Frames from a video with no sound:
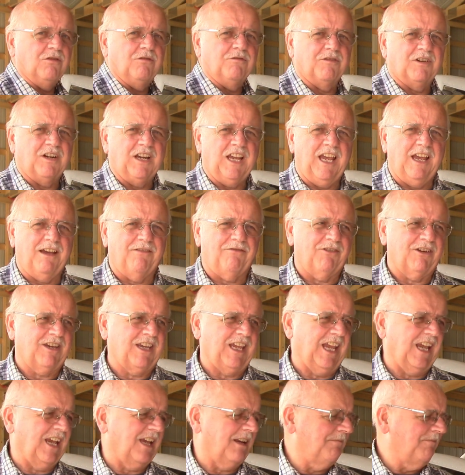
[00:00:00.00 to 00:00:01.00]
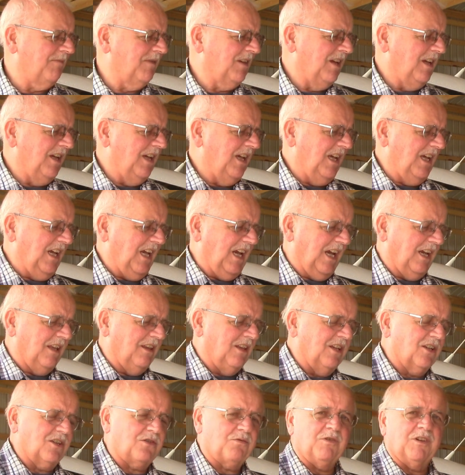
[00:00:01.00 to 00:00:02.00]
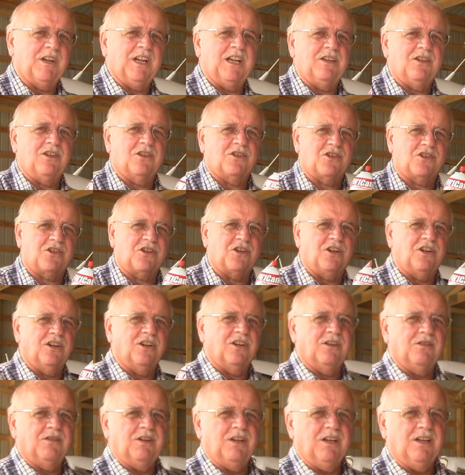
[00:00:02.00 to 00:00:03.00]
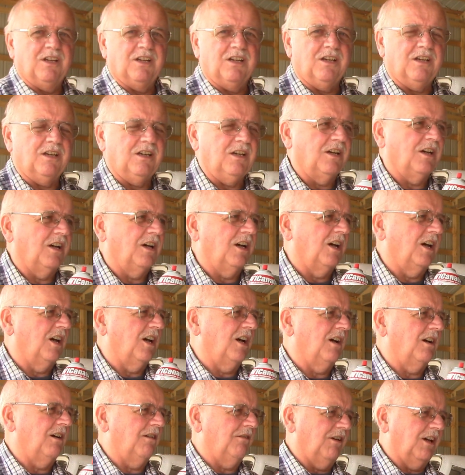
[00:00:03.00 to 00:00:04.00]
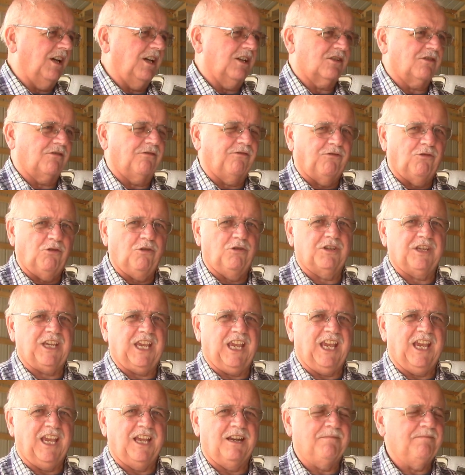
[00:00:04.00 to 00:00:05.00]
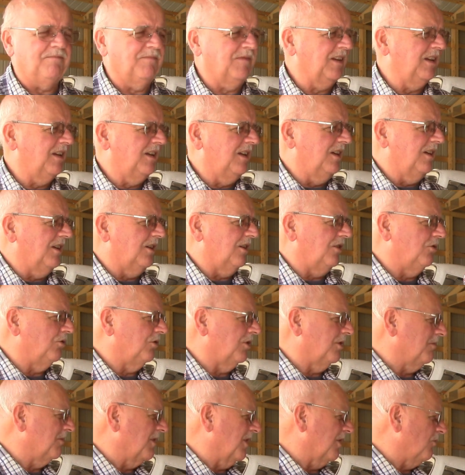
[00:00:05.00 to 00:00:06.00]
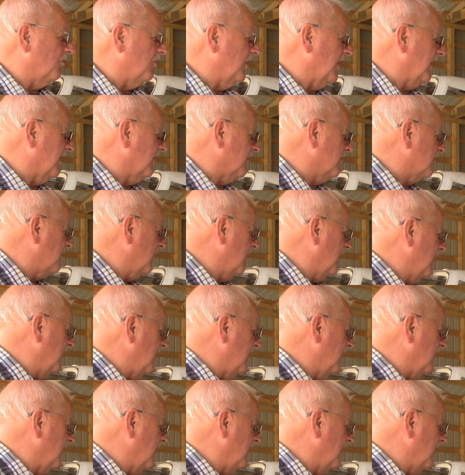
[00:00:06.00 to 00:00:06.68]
over a half a can. And this one I just started as a full can, doing my wings.